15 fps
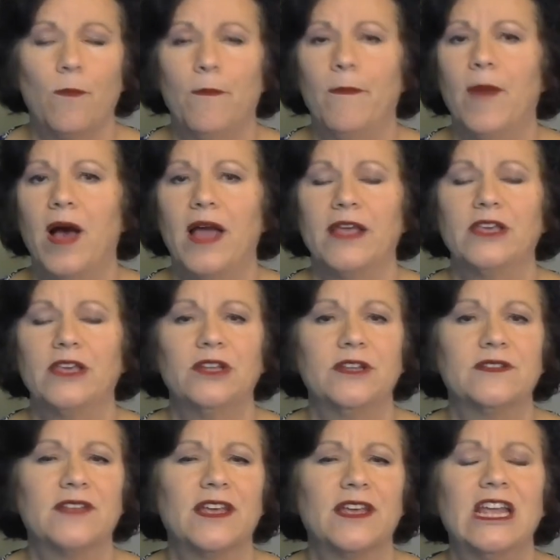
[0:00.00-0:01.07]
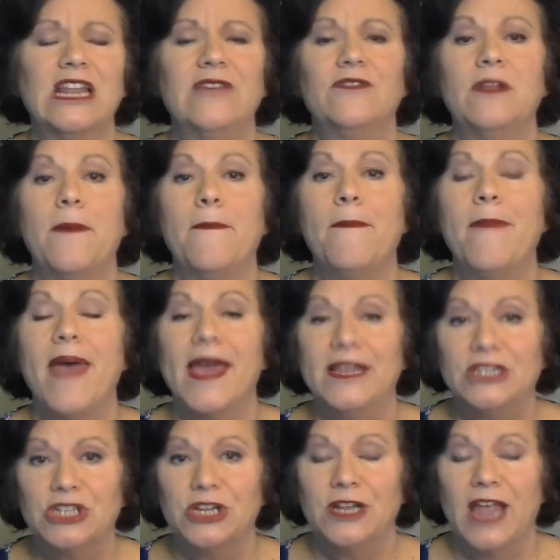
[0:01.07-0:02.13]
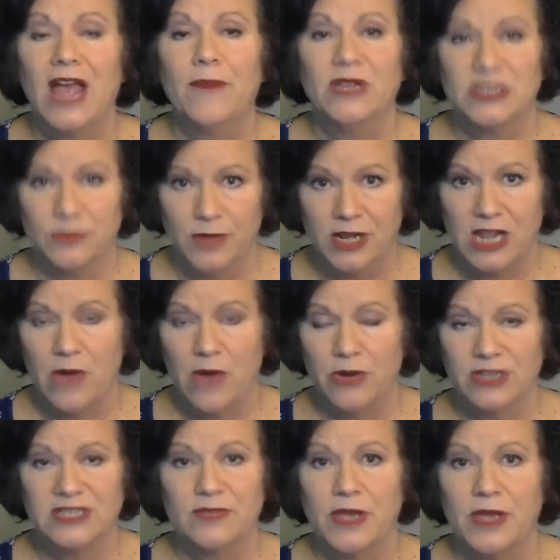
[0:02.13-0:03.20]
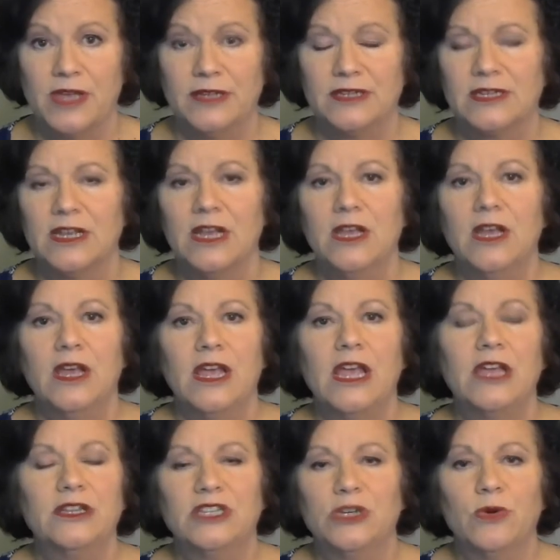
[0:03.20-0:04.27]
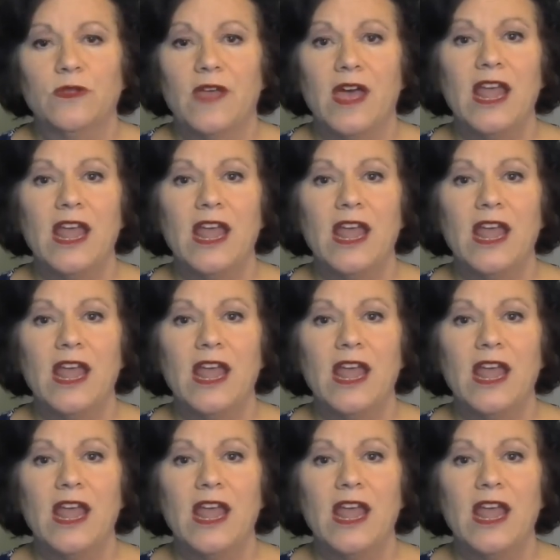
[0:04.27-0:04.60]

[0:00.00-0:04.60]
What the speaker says: my goodness, I can't even imagine how much money I would have spent in doing that.